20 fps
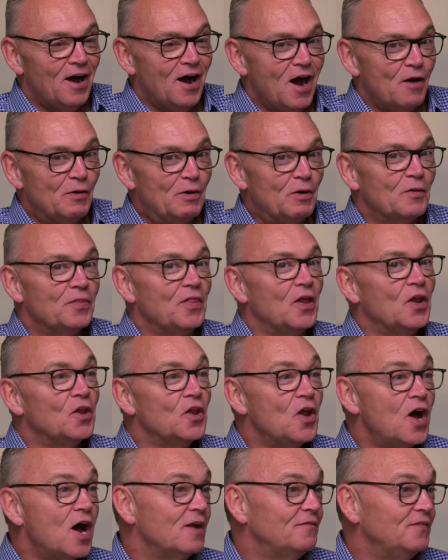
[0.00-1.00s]
we work with a
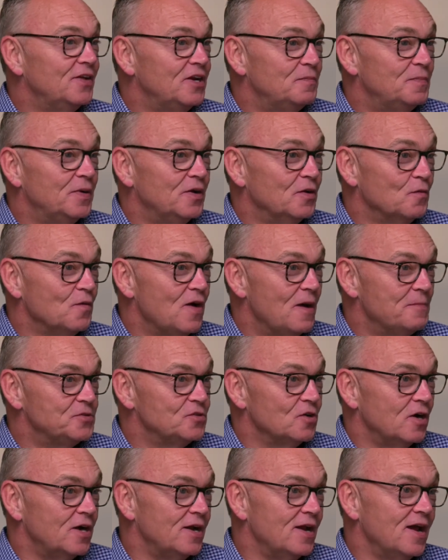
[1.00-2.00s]
lot of independent
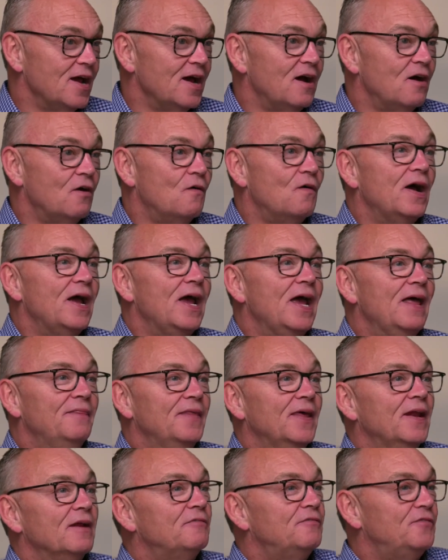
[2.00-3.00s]
reps right now, okay, and
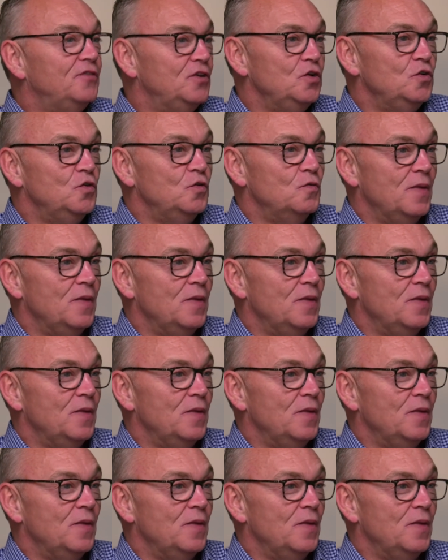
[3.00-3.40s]
then a few